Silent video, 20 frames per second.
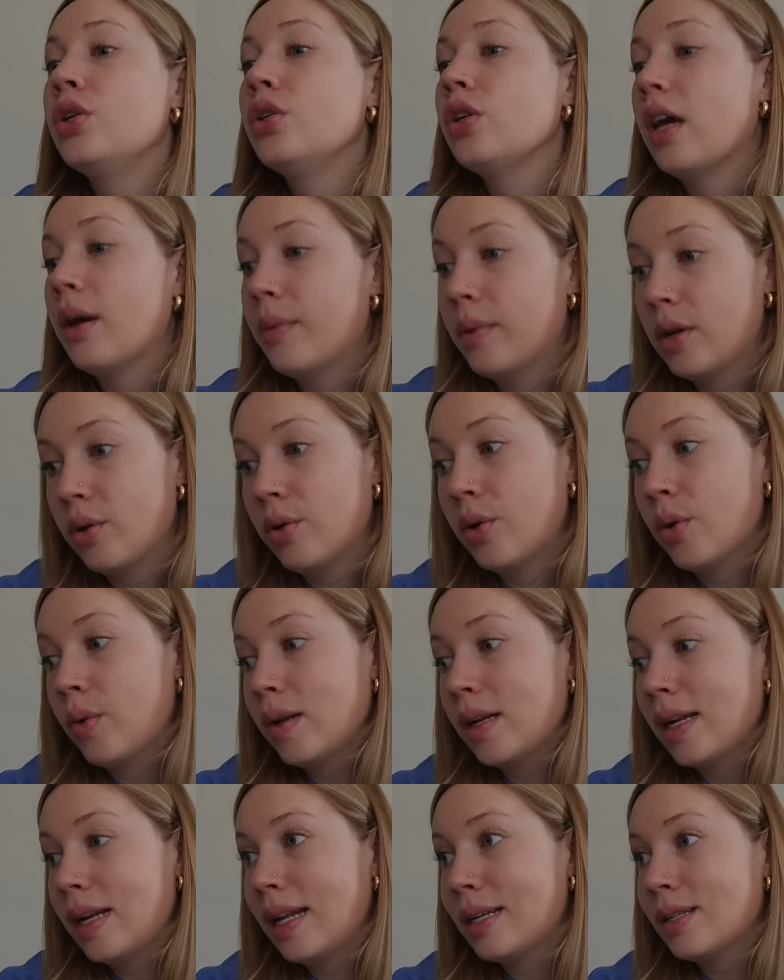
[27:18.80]
and we don't know what
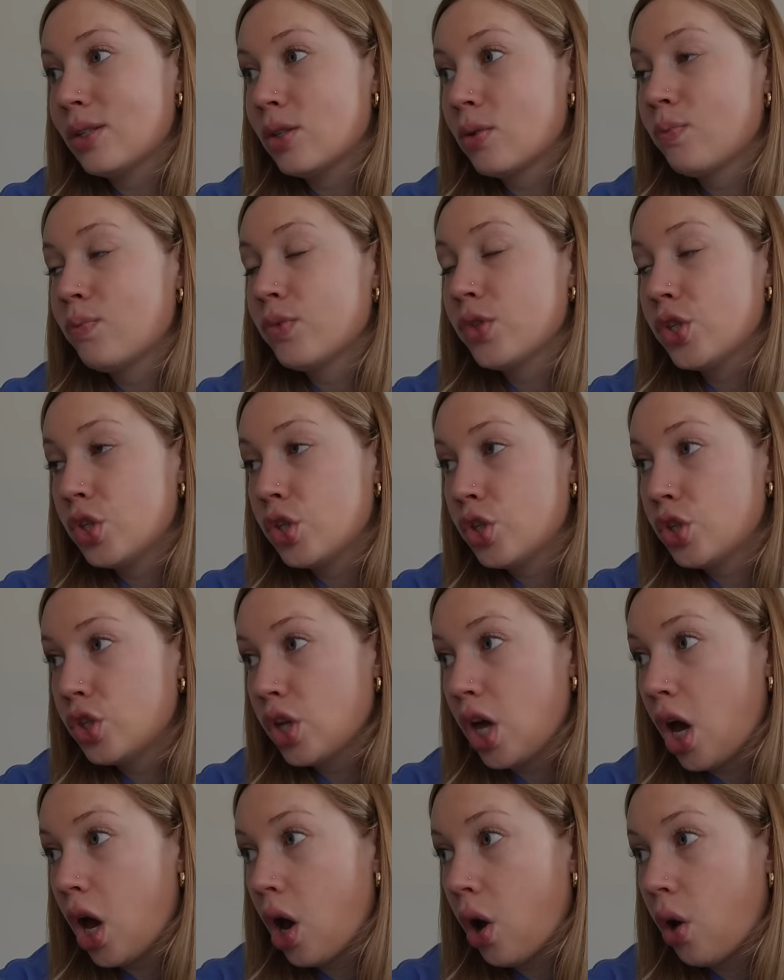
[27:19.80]
it is.
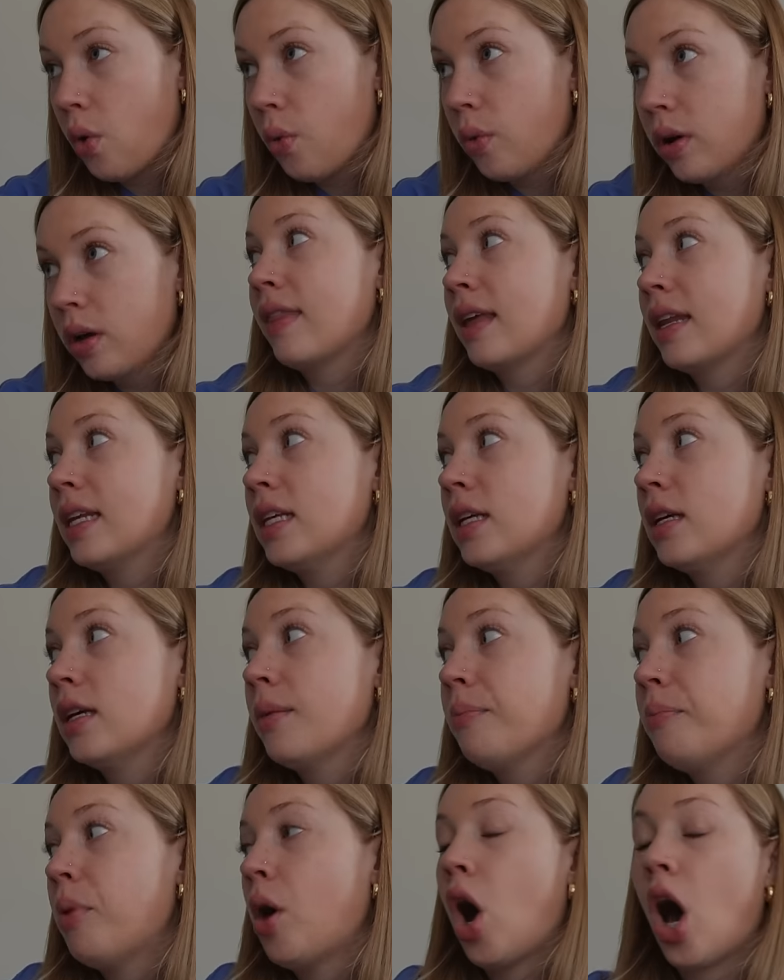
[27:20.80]
So then
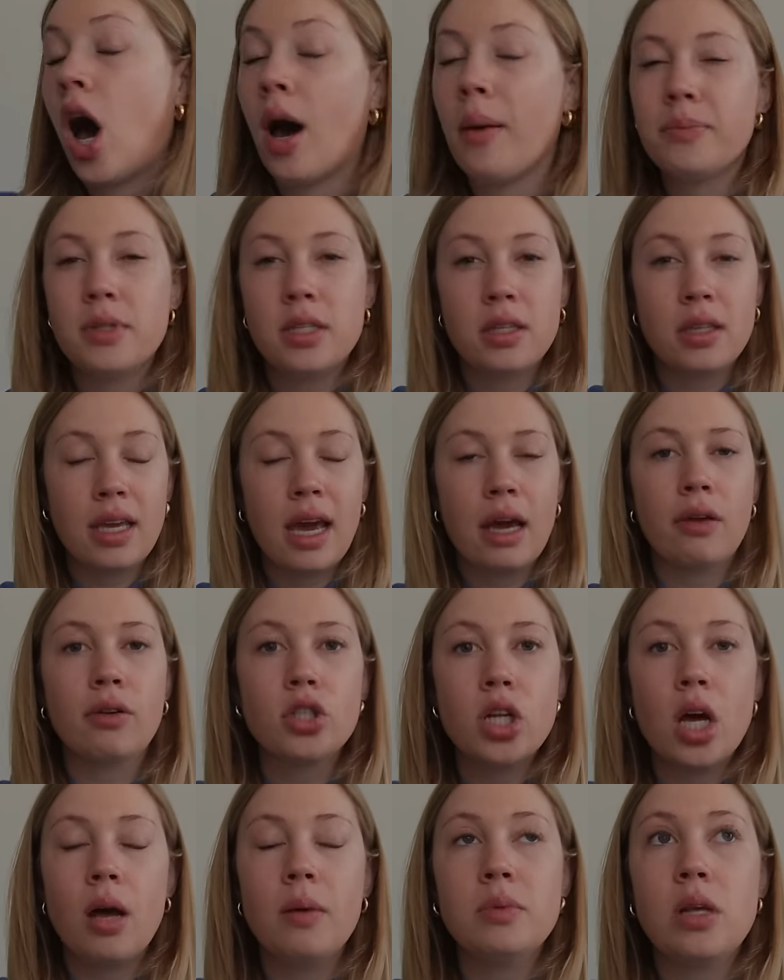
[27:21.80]
he popped the
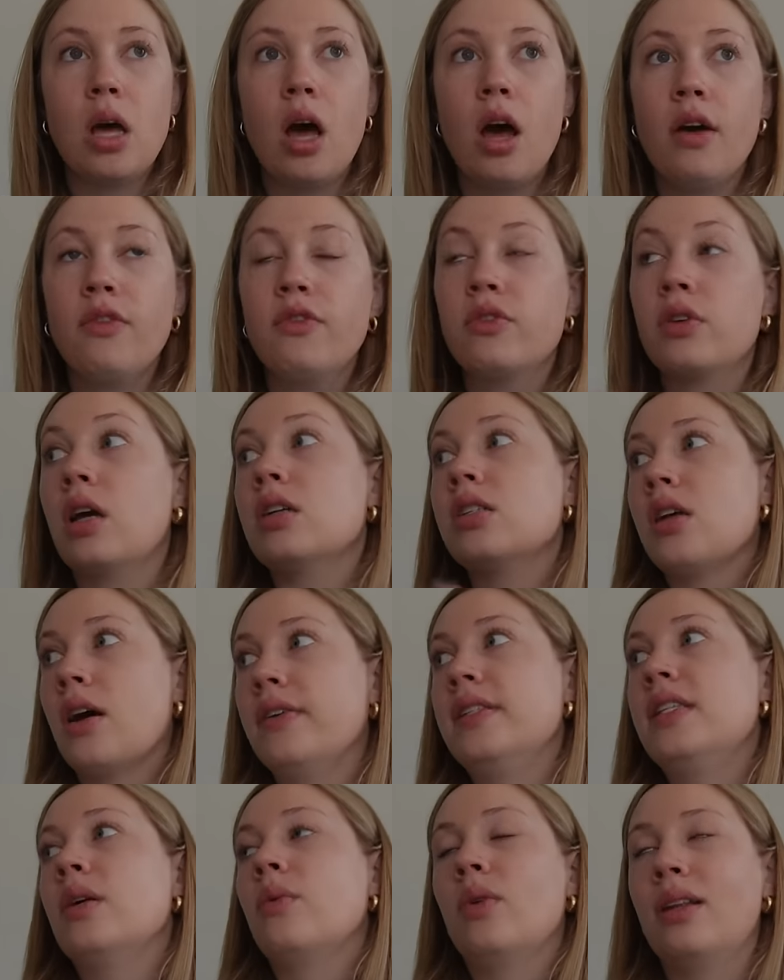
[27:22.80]
countertops off because
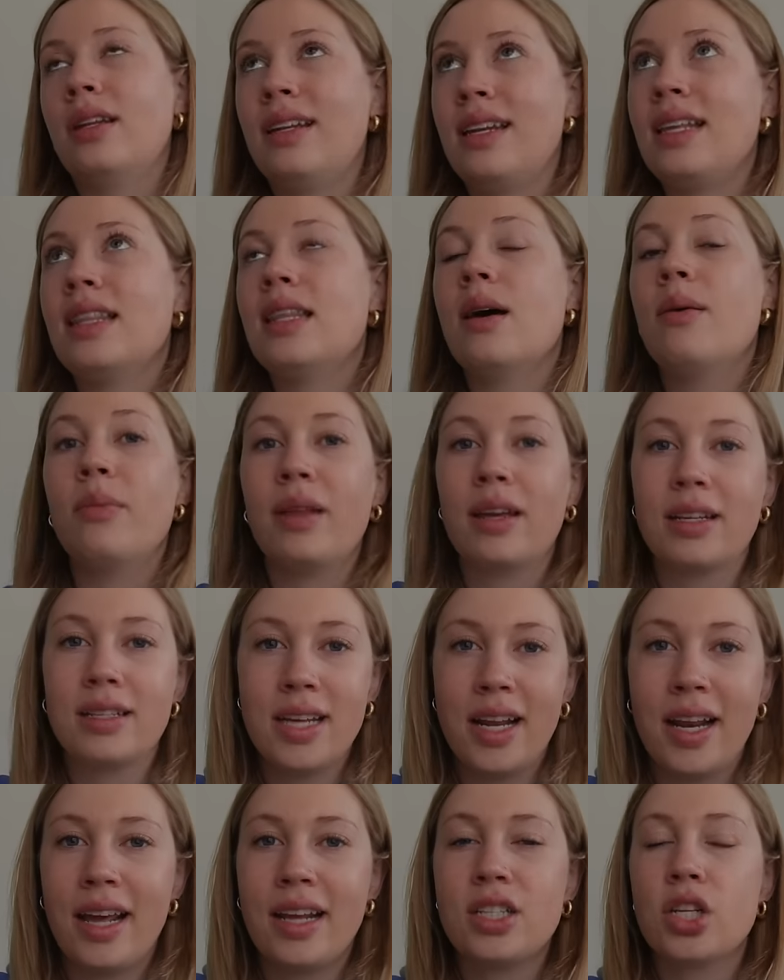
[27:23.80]
obviously we'll need them like
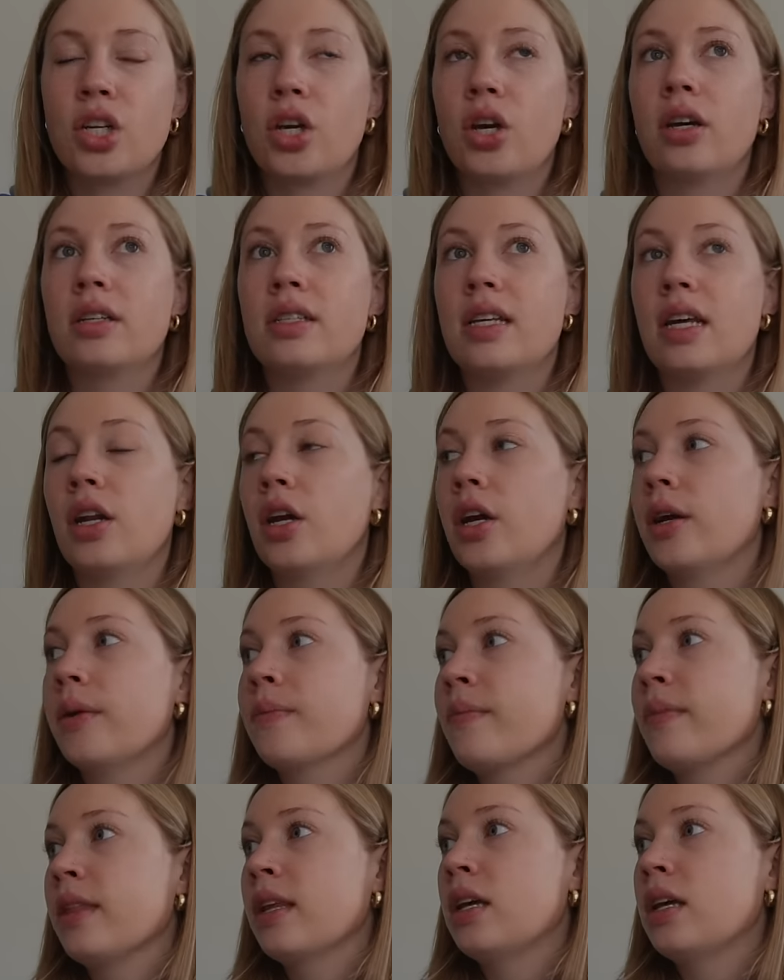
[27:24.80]
tonight to cook dinner.